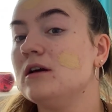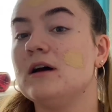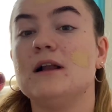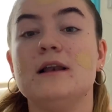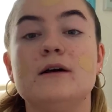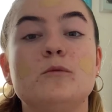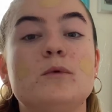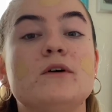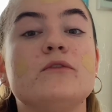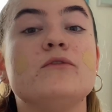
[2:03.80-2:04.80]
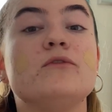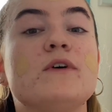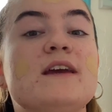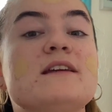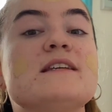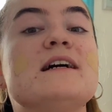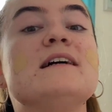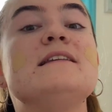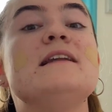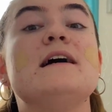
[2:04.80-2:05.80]
a little bit of fake
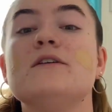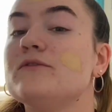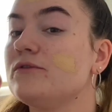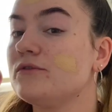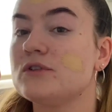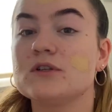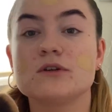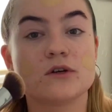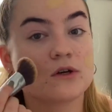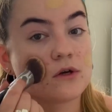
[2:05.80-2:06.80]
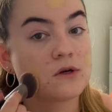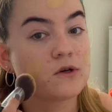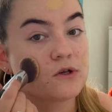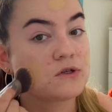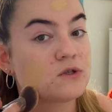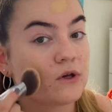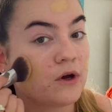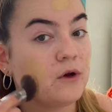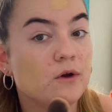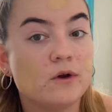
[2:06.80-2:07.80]
tan left,
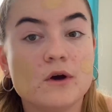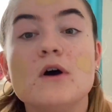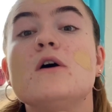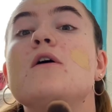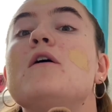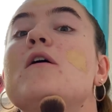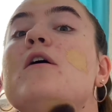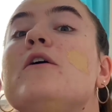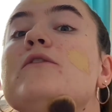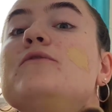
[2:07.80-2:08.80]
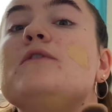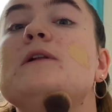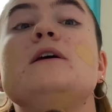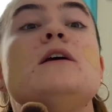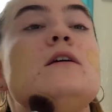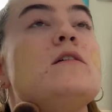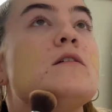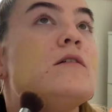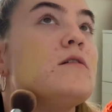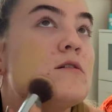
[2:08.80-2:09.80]
so hopefully
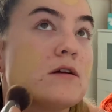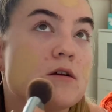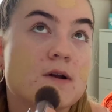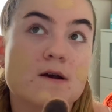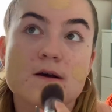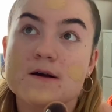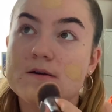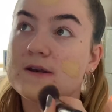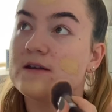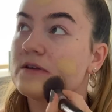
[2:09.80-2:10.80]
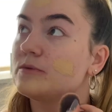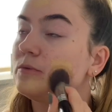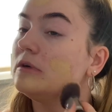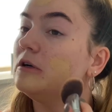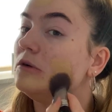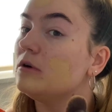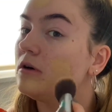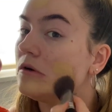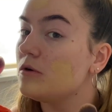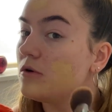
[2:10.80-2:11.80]
this will
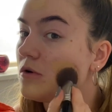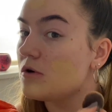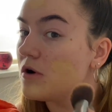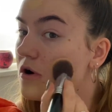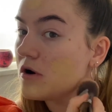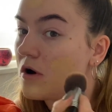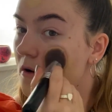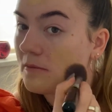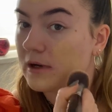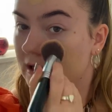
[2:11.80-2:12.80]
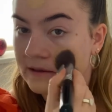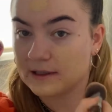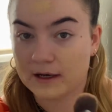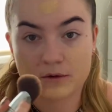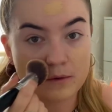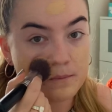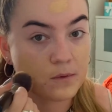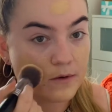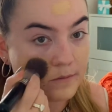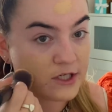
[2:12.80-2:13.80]
blend out and
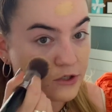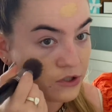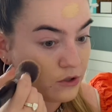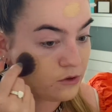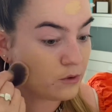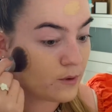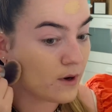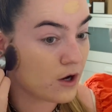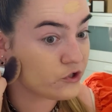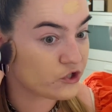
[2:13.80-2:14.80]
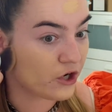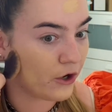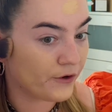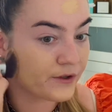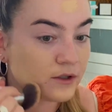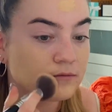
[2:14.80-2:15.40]
won't be too dark.